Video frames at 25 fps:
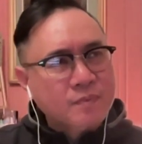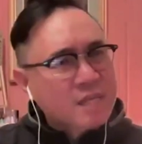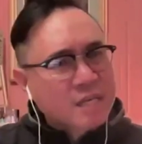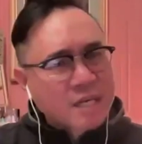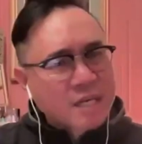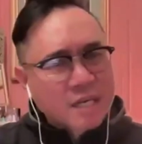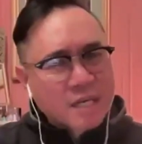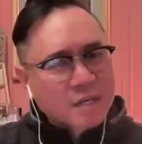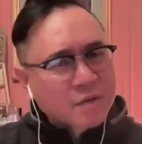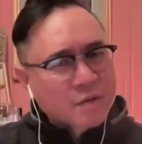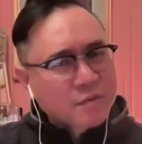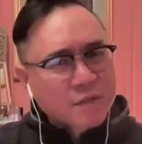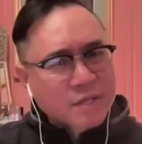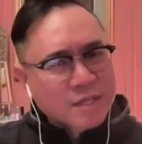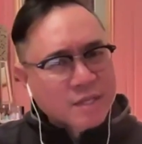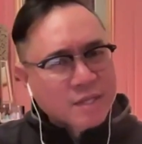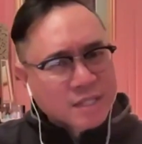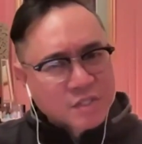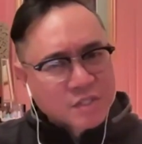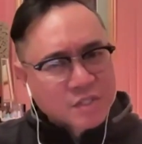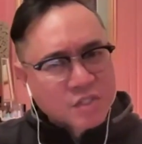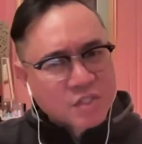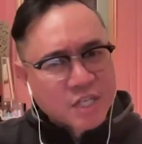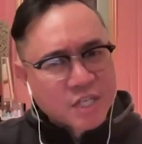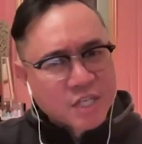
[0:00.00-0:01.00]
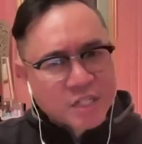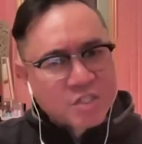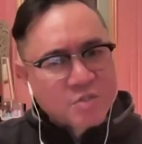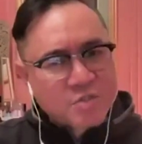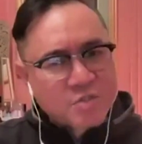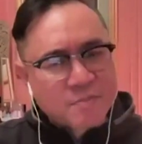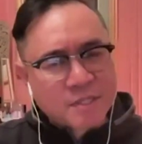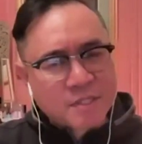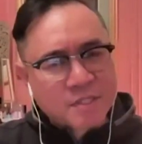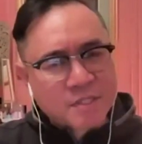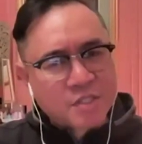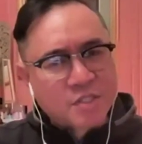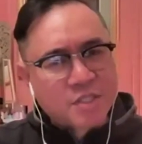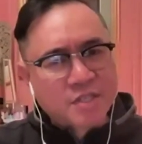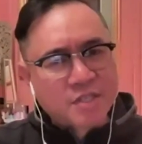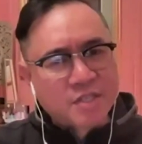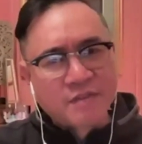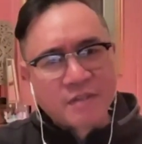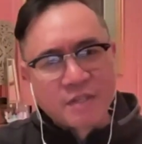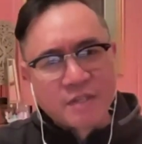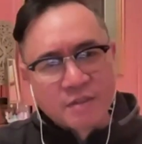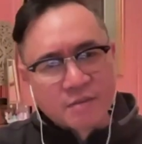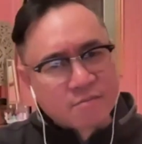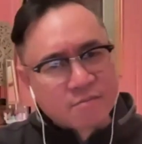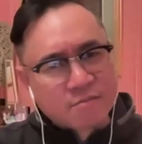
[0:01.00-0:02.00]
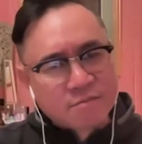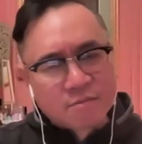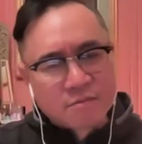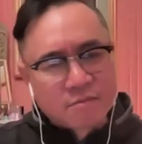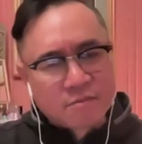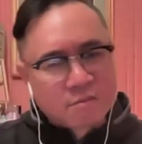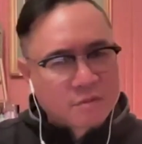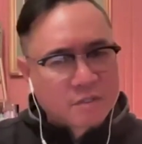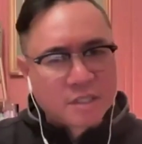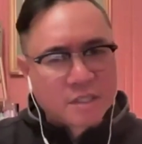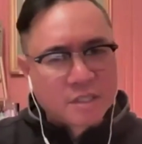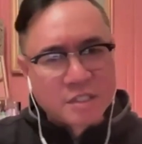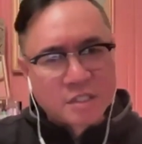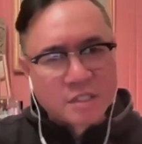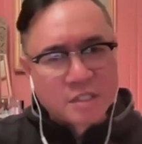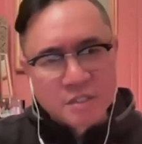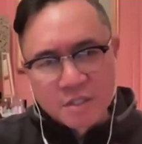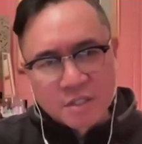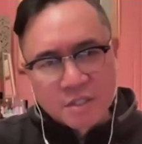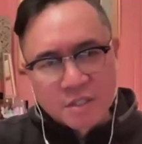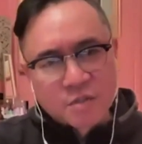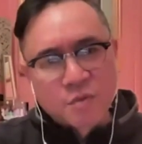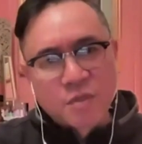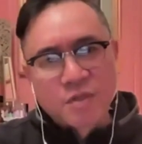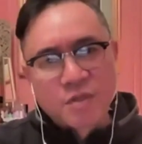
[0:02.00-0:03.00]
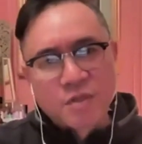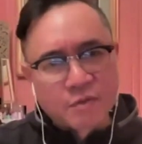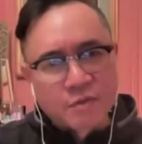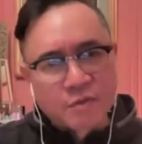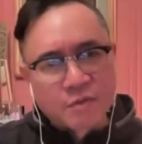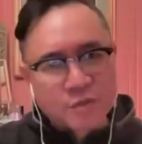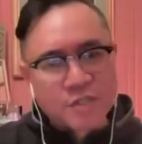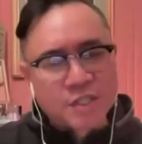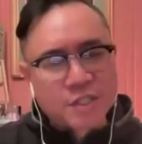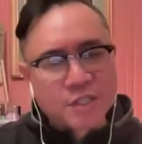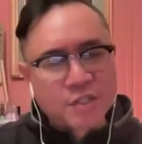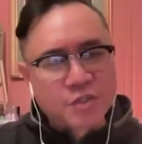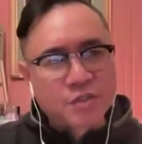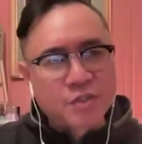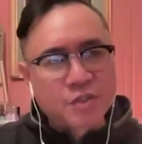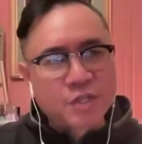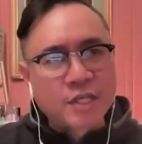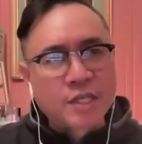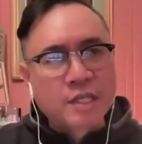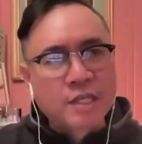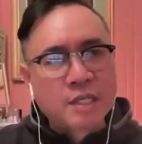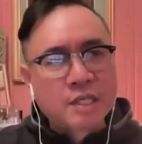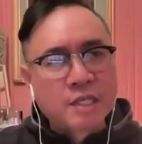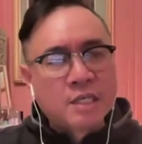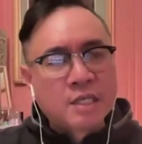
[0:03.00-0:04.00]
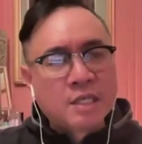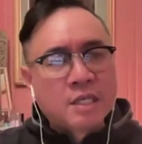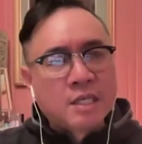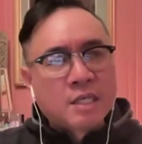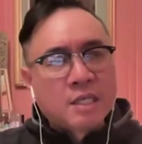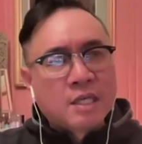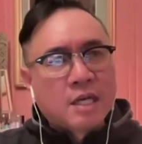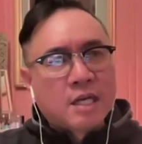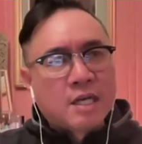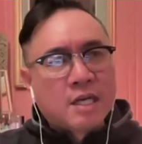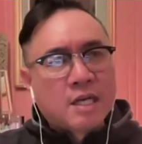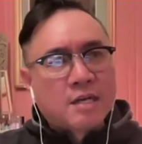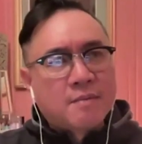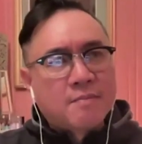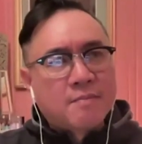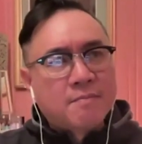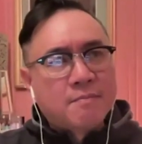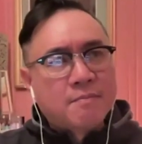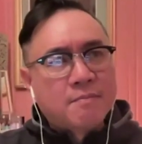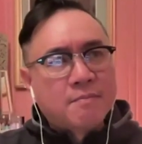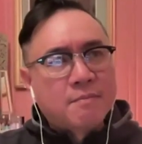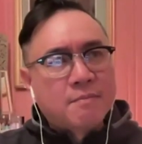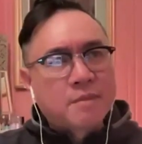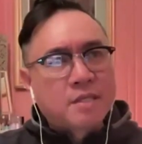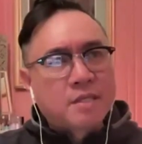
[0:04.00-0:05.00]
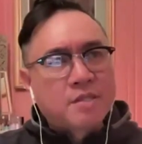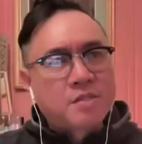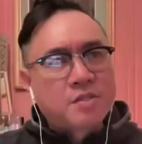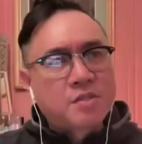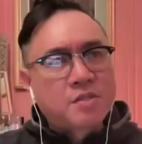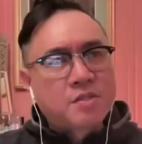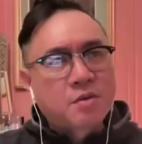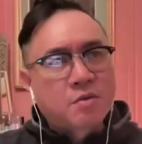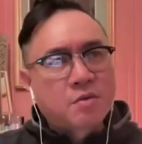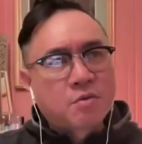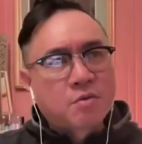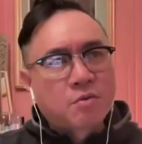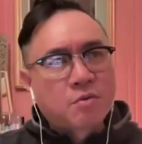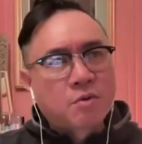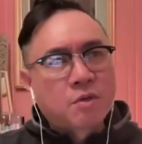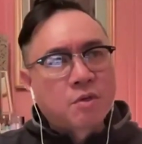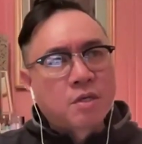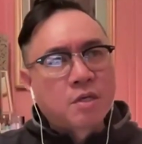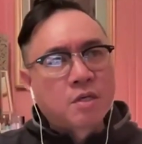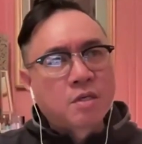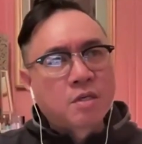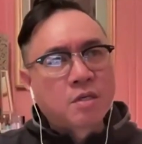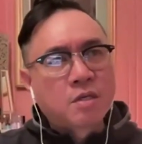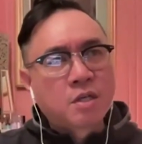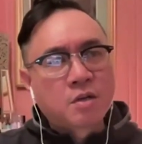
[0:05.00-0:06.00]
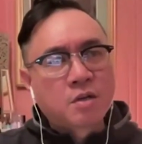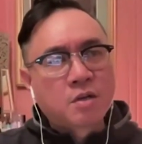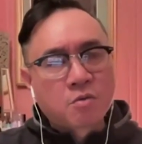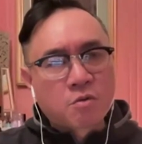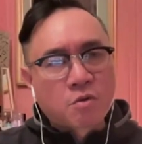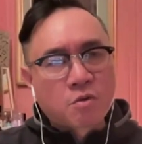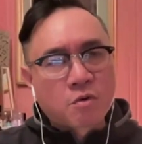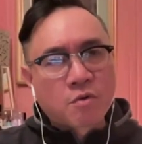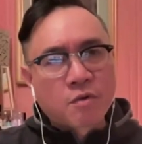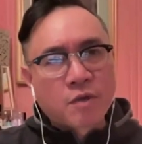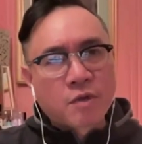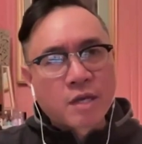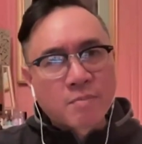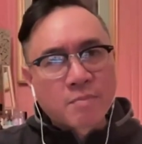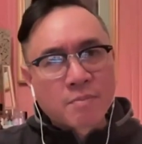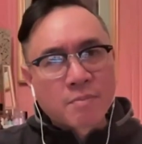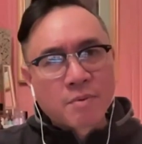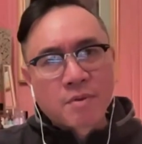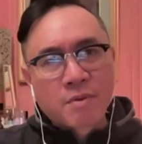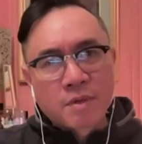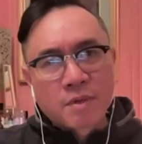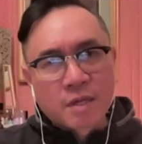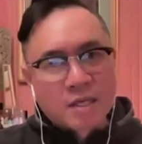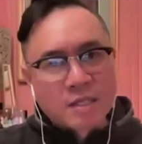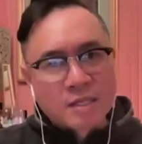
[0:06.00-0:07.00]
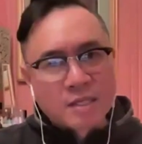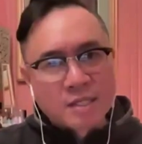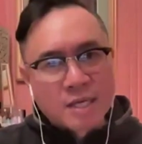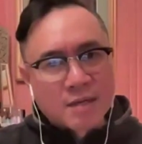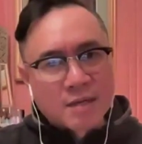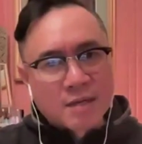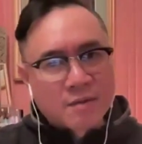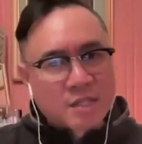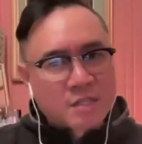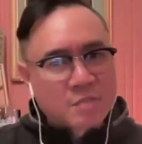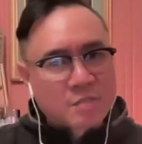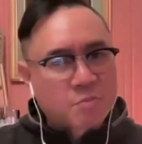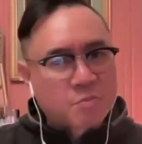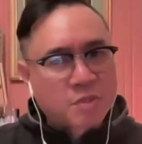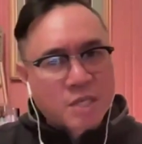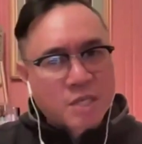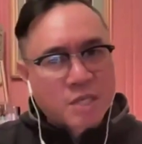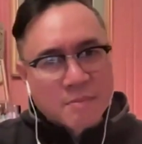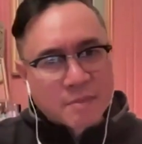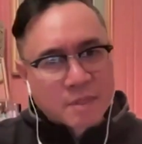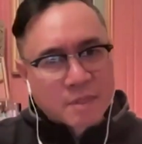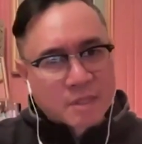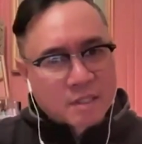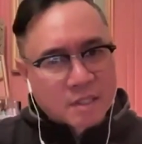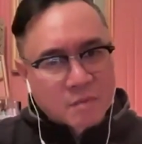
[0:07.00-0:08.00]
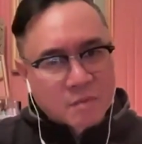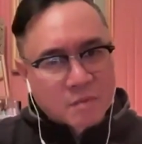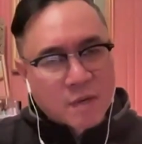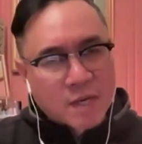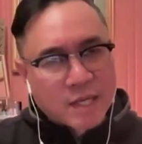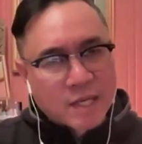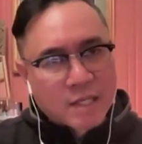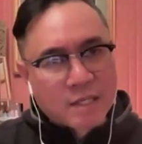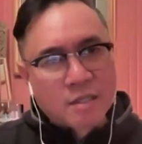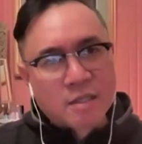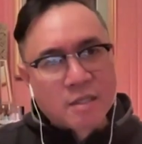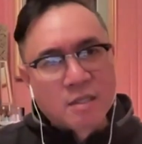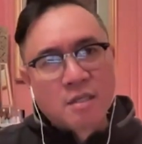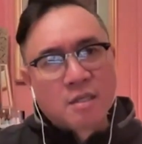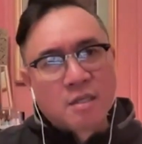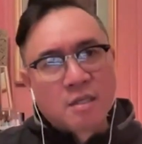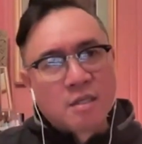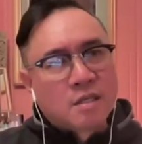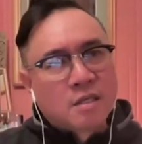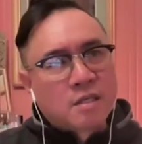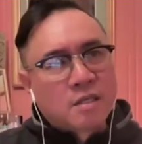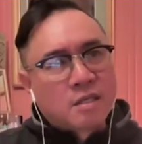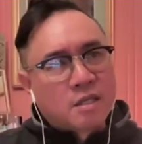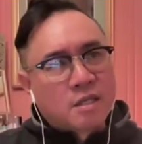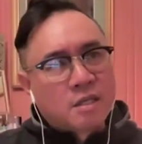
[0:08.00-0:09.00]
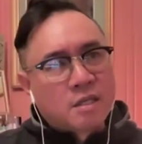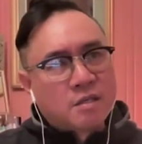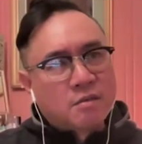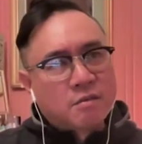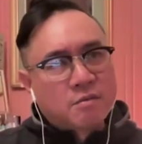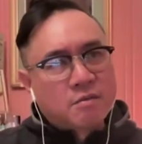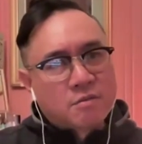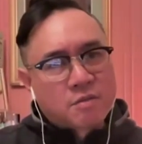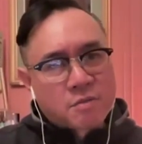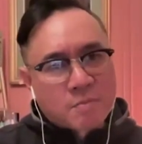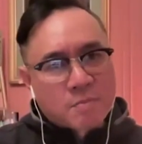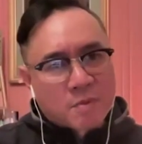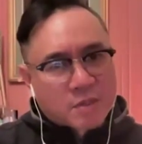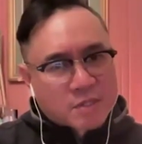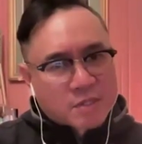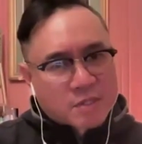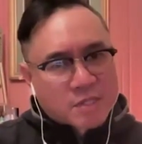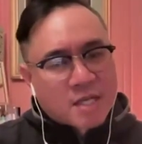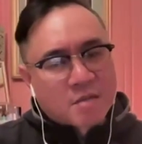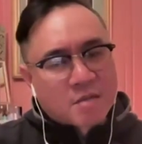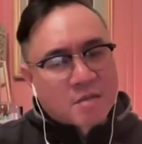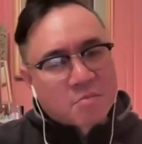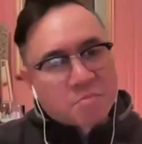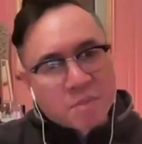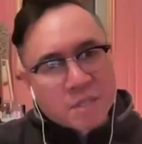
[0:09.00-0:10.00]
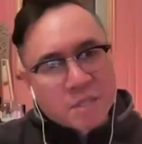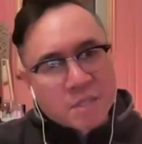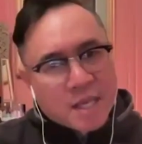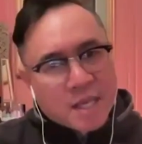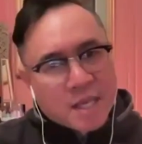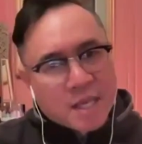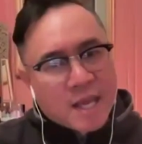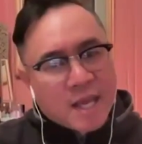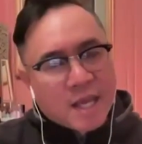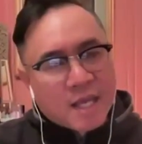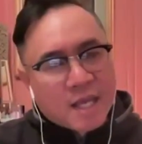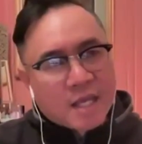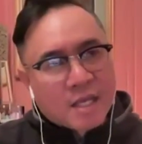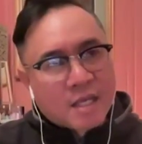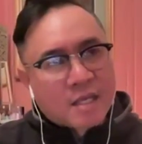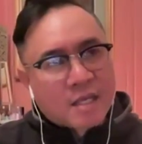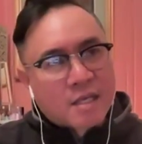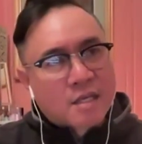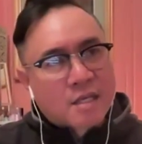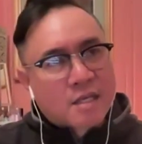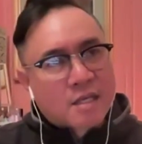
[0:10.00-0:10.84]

and I don't think that's changed much even into the twenty first century. Um, and so, you know, growing up in a town that's predominantly white, in small town PA